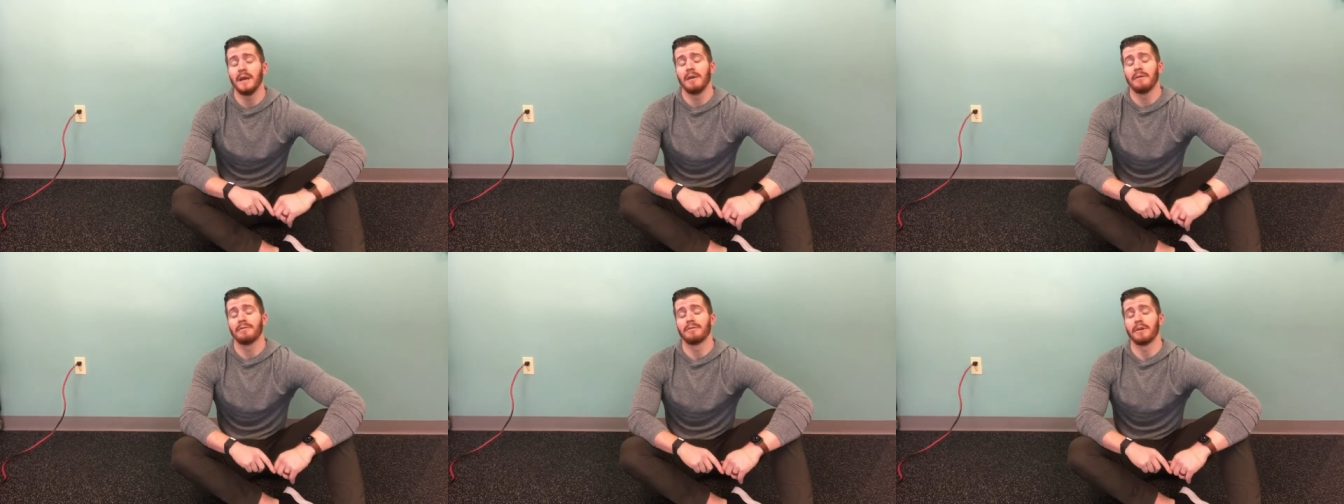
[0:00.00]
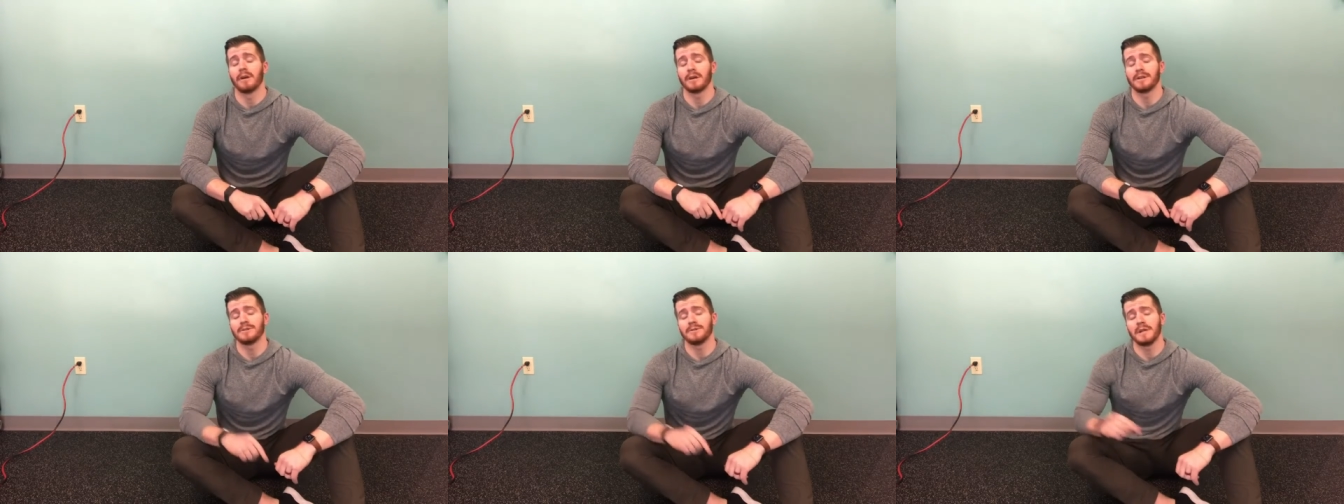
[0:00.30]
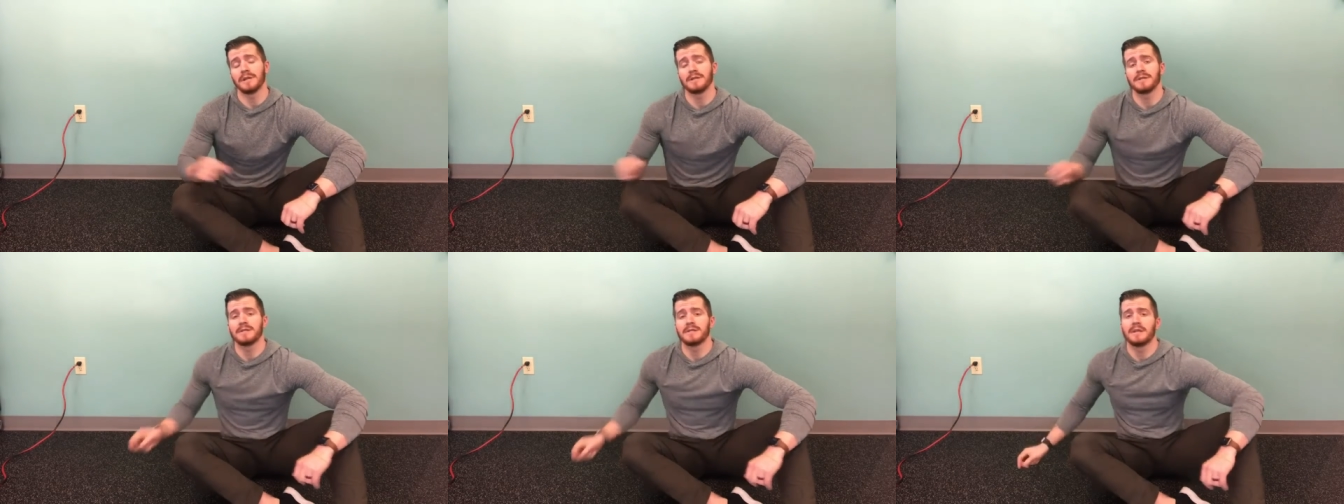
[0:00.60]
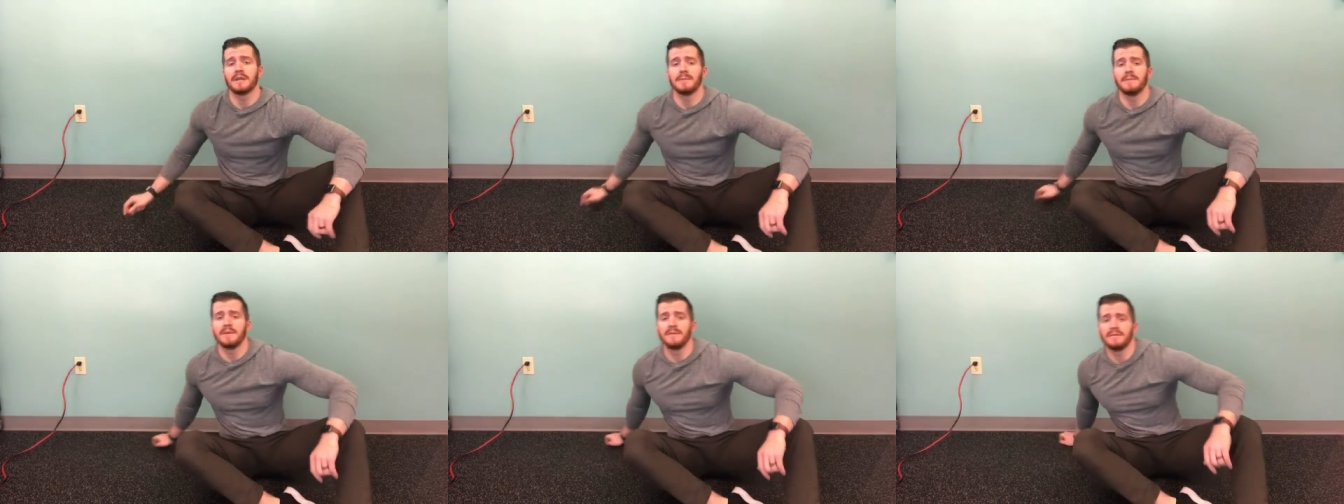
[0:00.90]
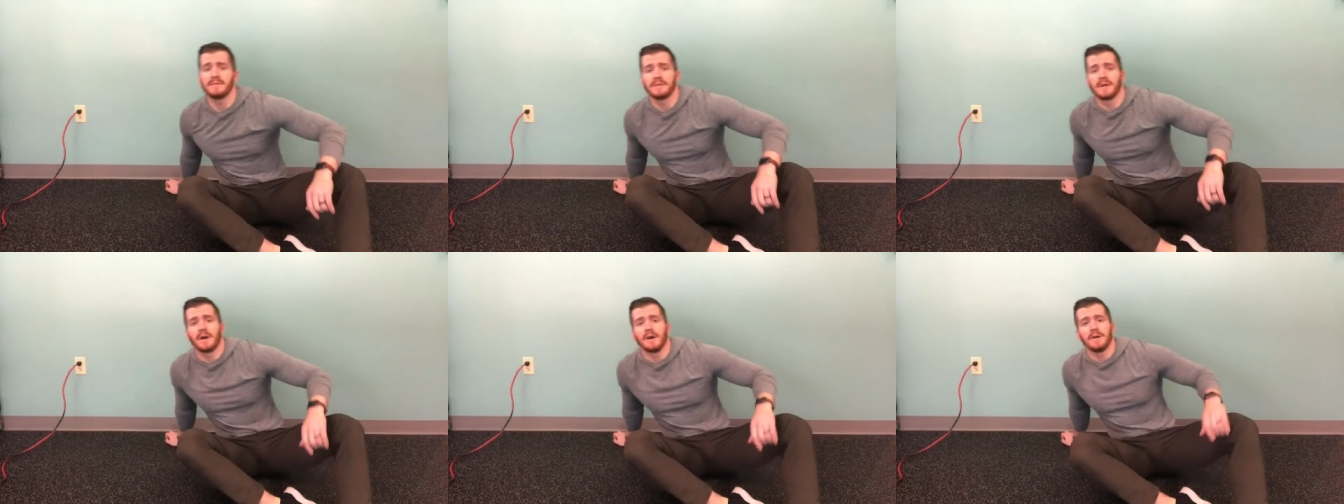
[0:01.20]
Frog stretch is gonna be
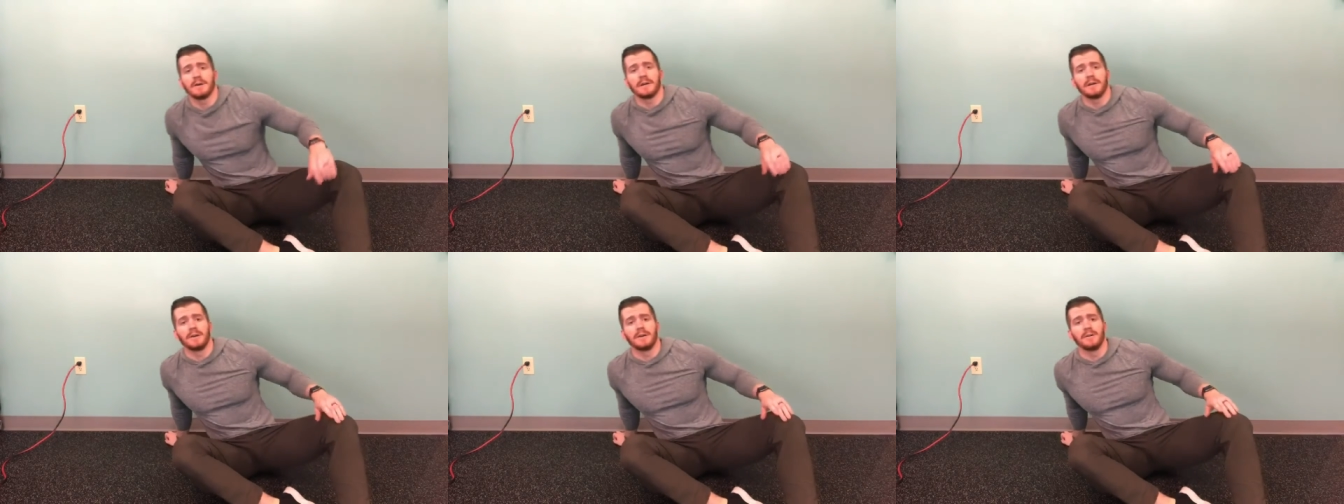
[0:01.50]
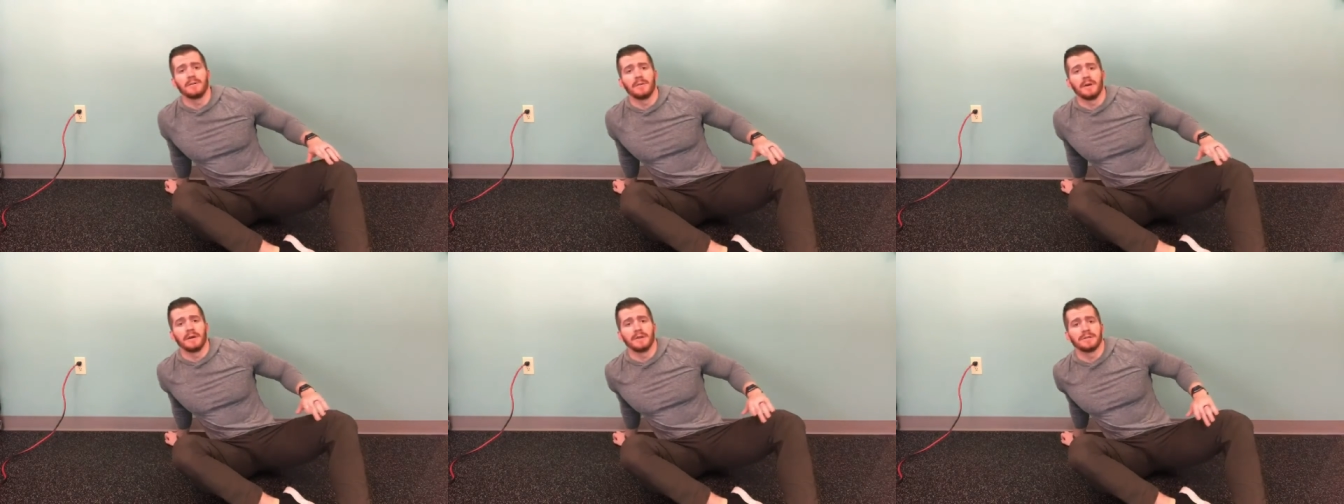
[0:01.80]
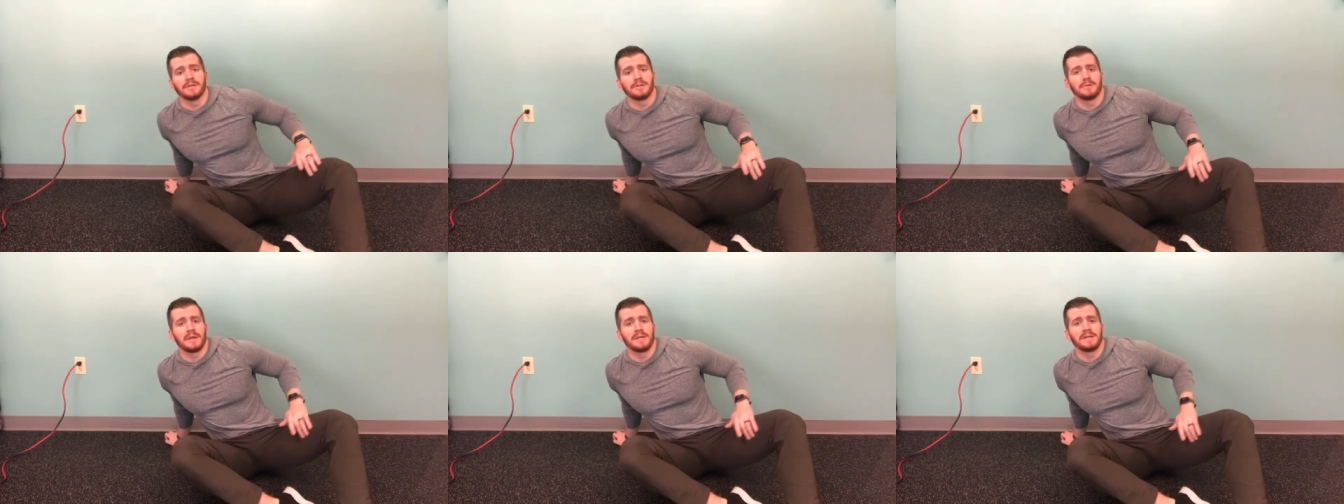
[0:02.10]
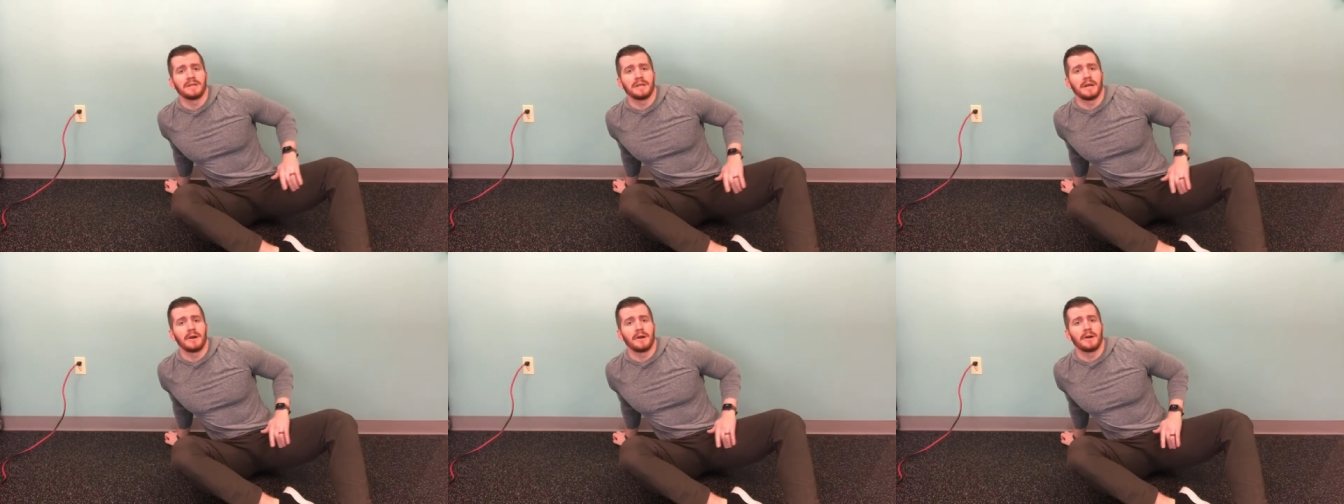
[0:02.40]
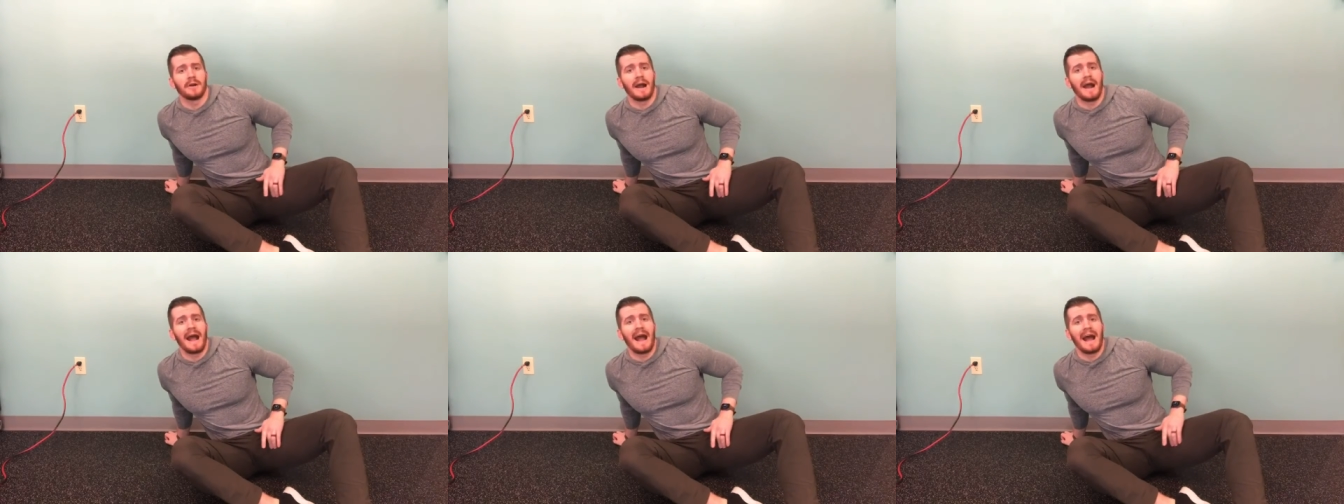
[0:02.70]
targeted around stretching out
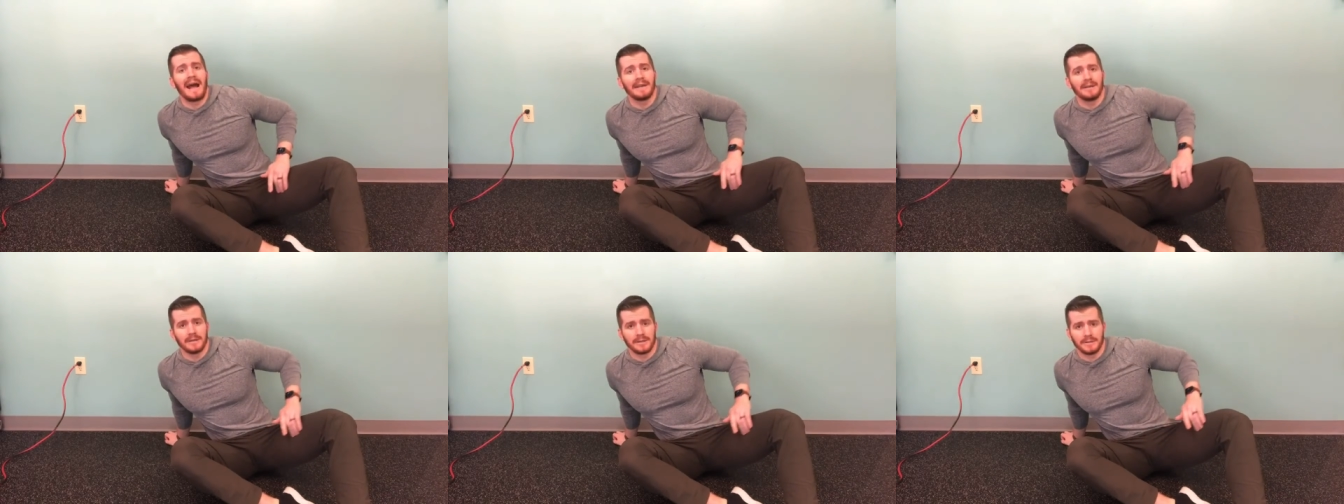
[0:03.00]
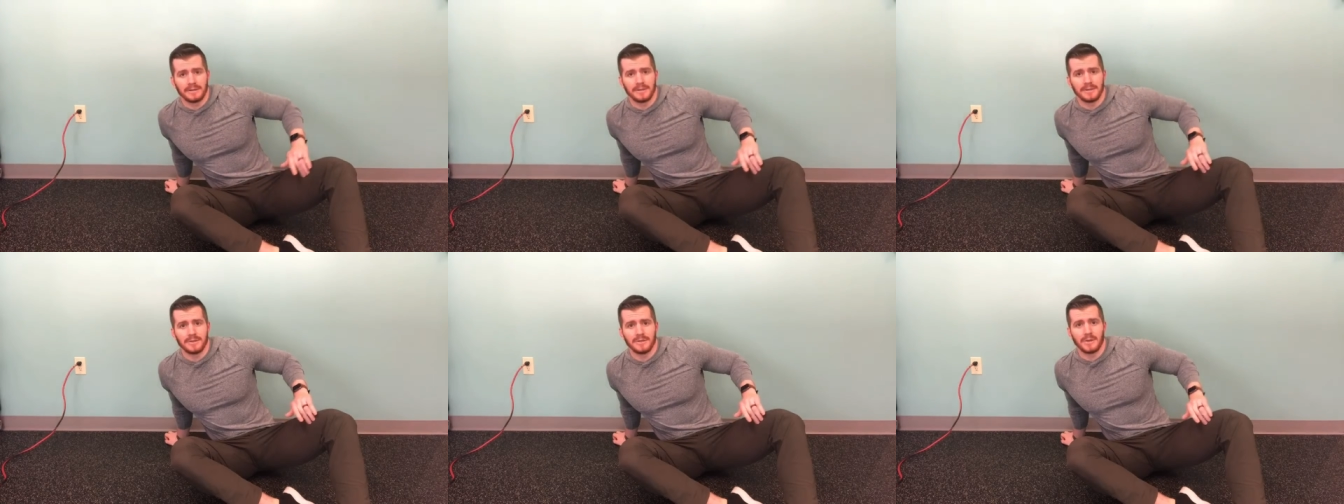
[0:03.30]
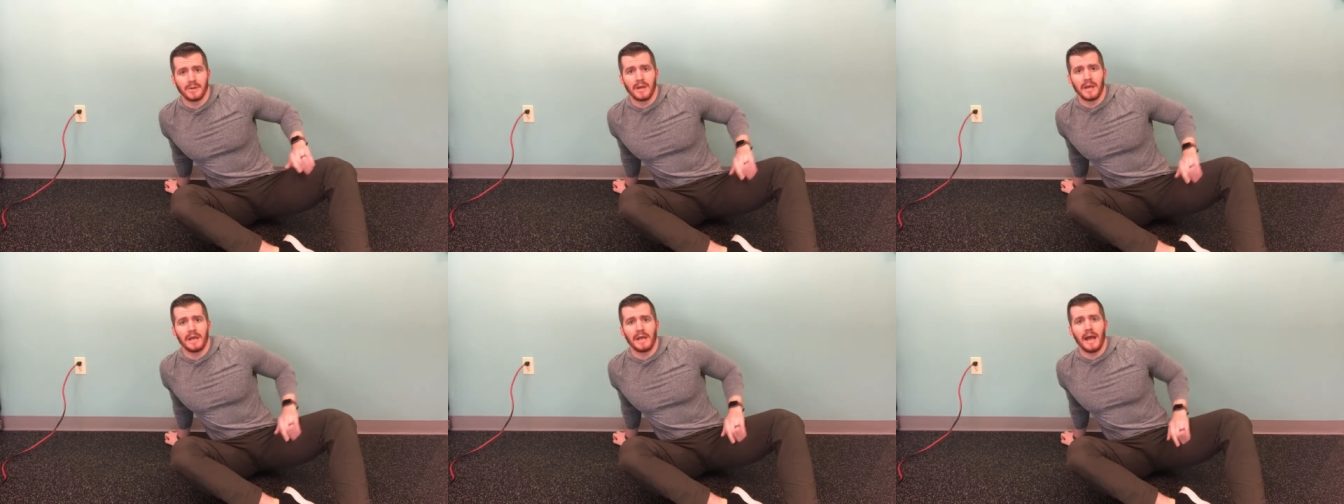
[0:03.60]
our adductors, okay?